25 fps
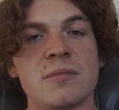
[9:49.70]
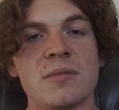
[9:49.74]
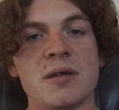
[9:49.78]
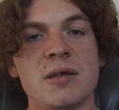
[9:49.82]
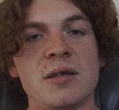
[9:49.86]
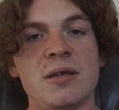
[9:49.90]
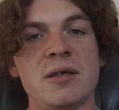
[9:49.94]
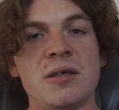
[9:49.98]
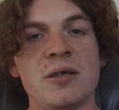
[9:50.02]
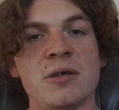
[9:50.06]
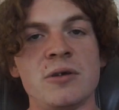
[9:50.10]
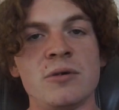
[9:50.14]

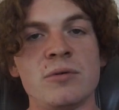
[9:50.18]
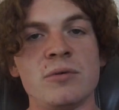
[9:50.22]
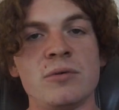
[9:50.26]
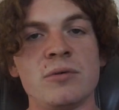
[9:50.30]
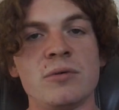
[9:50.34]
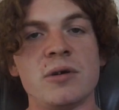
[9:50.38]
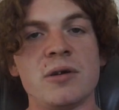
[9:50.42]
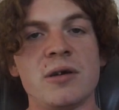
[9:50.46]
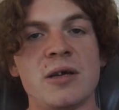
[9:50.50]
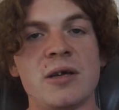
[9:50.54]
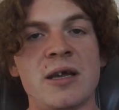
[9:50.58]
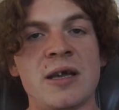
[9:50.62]

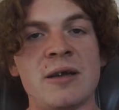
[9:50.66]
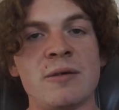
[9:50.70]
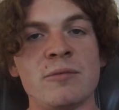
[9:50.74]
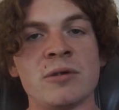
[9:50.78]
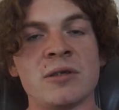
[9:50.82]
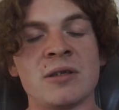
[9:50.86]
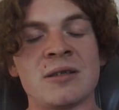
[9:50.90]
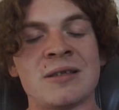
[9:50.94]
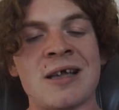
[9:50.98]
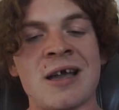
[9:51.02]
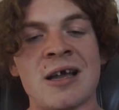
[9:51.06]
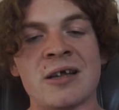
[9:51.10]
it
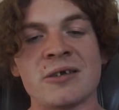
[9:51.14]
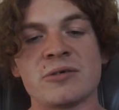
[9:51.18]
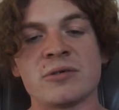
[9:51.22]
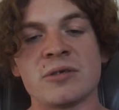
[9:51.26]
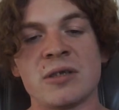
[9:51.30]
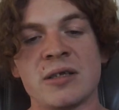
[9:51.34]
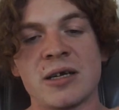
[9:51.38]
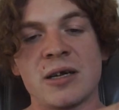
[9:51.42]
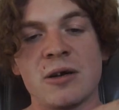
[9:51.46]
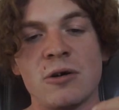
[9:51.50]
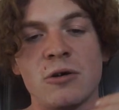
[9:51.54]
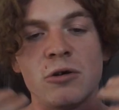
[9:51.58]
will
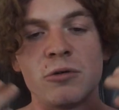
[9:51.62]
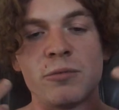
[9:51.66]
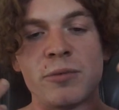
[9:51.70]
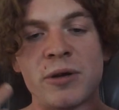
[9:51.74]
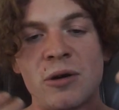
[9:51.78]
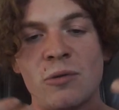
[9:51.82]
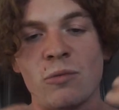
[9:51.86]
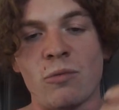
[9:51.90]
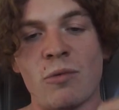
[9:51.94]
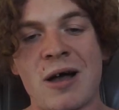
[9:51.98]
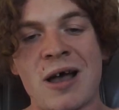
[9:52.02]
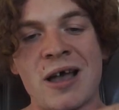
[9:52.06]
naturally go a
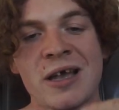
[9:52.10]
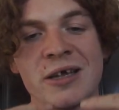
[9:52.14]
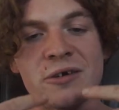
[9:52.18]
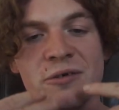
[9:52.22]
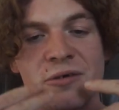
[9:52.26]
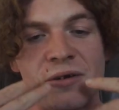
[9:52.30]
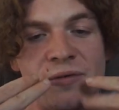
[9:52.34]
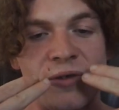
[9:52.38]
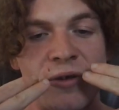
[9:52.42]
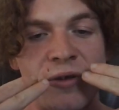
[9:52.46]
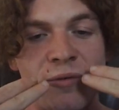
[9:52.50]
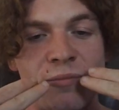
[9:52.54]
bit wider
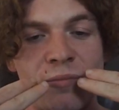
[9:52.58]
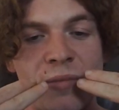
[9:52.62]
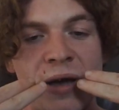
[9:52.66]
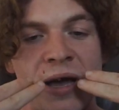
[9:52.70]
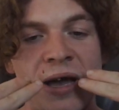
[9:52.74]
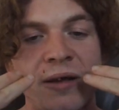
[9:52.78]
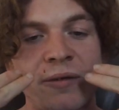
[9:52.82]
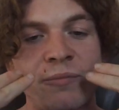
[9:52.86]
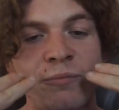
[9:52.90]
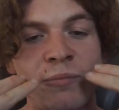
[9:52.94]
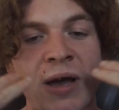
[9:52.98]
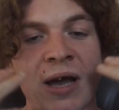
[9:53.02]
if your
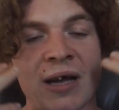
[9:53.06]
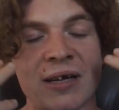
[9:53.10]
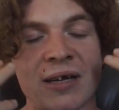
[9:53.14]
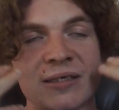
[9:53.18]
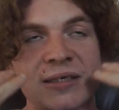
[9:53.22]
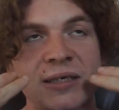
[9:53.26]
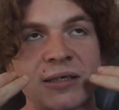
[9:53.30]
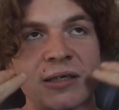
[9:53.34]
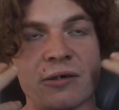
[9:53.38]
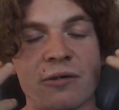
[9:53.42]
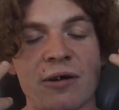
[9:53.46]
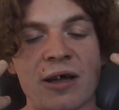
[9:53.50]

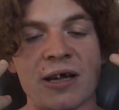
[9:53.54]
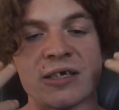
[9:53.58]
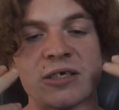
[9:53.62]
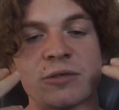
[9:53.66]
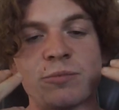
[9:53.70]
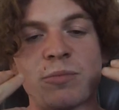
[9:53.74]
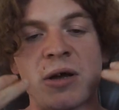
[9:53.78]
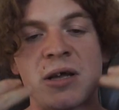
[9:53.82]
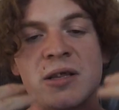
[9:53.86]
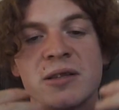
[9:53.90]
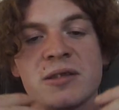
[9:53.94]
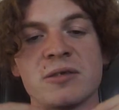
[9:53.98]
maxilla
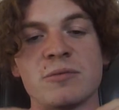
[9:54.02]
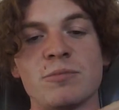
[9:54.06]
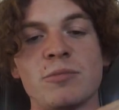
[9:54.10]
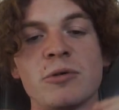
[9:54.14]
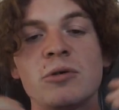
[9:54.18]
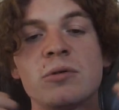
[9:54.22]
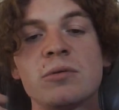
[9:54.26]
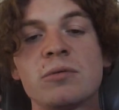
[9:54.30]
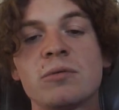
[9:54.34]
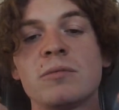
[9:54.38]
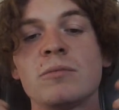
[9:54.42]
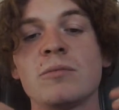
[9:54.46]
expands,
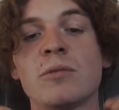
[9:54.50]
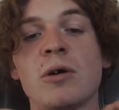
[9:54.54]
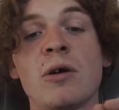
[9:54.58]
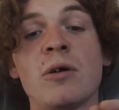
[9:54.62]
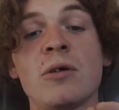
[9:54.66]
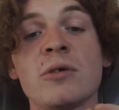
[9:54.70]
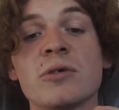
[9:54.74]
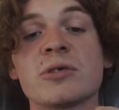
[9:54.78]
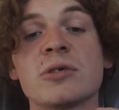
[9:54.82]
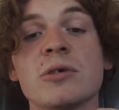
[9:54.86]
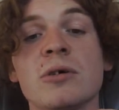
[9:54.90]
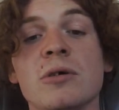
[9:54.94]
but
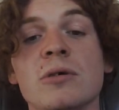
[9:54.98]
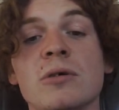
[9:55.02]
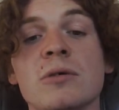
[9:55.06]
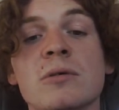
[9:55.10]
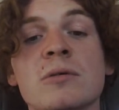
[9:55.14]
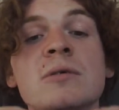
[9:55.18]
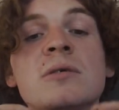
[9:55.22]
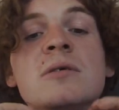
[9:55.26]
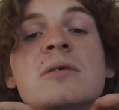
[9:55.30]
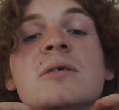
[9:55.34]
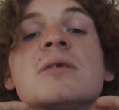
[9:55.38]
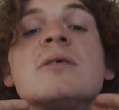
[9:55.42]

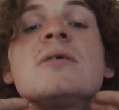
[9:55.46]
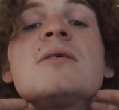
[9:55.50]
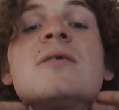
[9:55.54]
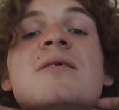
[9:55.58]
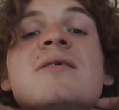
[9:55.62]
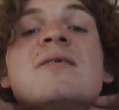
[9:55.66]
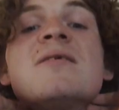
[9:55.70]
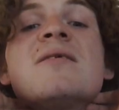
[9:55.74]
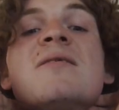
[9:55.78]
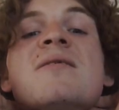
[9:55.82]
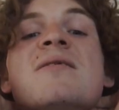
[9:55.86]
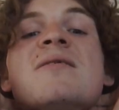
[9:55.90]
also
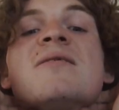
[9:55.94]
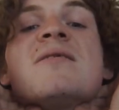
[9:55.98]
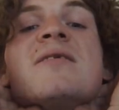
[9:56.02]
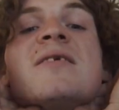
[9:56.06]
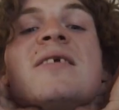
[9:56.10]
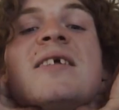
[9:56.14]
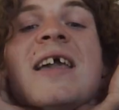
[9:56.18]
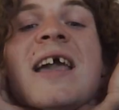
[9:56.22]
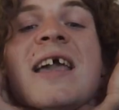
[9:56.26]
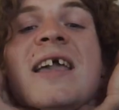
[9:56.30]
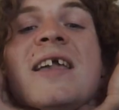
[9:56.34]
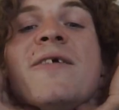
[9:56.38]

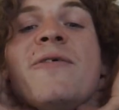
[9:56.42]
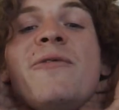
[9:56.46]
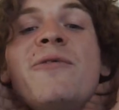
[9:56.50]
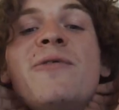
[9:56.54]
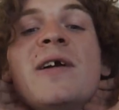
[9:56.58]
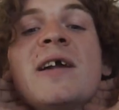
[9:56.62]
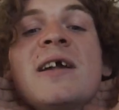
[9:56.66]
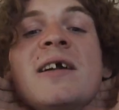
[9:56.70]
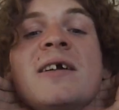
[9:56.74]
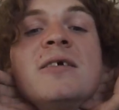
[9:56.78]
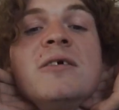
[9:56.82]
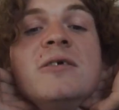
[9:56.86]
get your
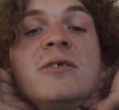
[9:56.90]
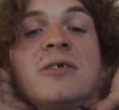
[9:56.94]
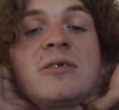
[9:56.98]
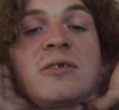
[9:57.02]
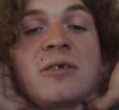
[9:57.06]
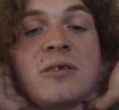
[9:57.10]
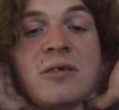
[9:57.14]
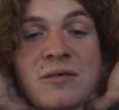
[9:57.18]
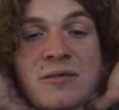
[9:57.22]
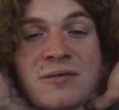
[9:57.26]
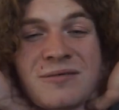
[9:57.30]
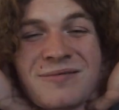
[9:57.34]

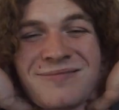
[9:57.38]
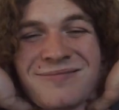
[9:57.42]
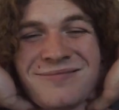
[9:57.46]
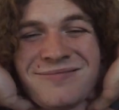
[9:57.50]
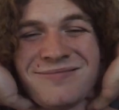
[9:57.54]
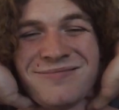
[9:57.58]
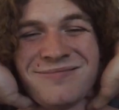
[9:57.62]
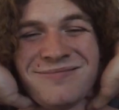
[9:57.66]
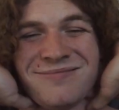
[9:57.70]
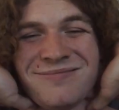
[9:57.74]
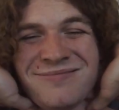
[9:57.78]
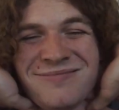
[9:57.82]
fingers
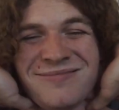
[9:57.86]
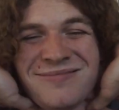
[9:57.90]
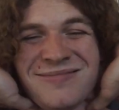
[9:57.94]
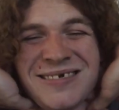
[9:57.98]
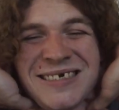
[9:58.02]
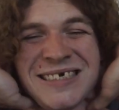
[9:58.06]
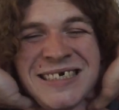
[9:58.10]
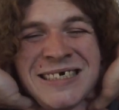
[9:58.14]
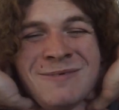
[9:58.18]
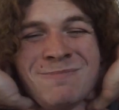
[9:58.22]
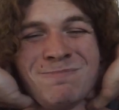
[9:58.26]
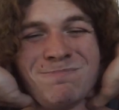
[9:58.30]

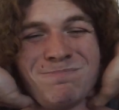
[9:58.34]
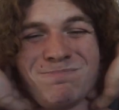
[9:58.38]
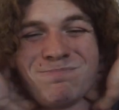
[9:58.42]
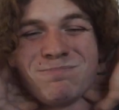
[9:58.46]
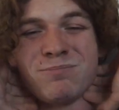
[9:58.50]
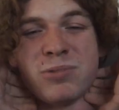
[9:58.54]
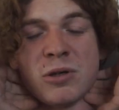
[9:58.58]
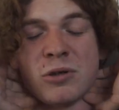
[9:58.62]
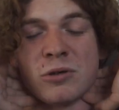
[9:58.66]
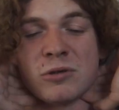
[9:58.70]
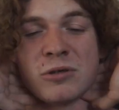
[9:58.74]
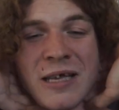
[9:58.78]
and
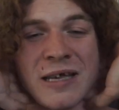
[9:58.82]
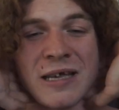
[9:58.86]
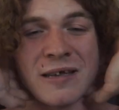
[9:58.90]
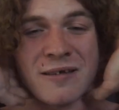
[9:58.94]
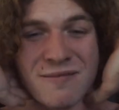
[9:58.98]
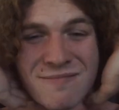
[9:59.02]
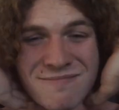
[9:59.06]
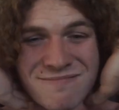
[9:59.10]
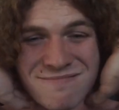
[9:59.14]
pull it.